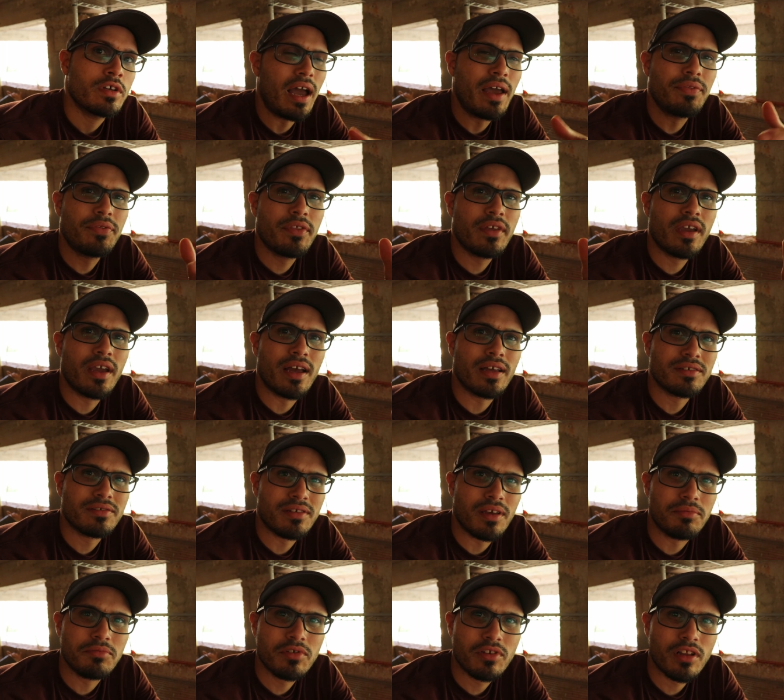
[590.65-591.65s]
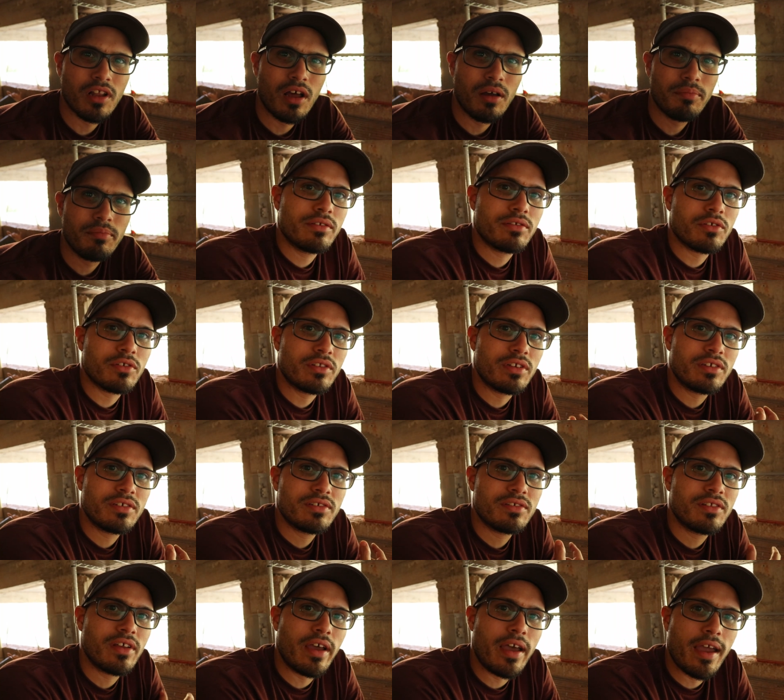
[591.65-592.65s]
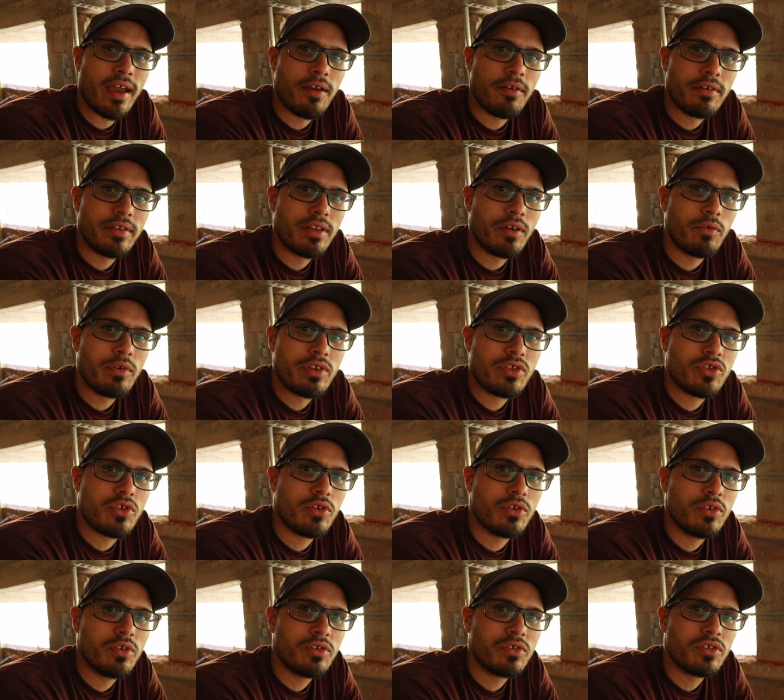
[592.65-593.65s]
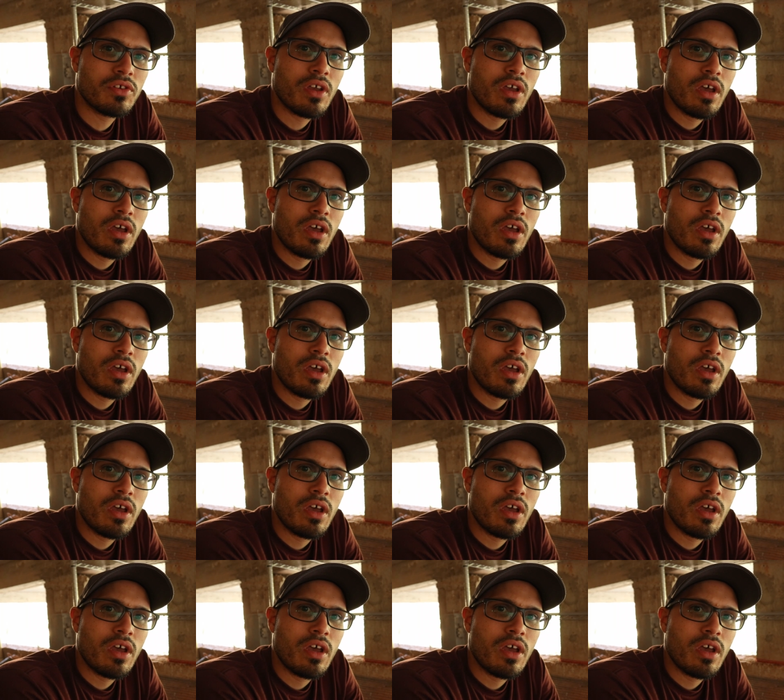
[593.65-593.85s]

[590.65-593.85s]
I think at Sam's Club. So this is the area that we choose.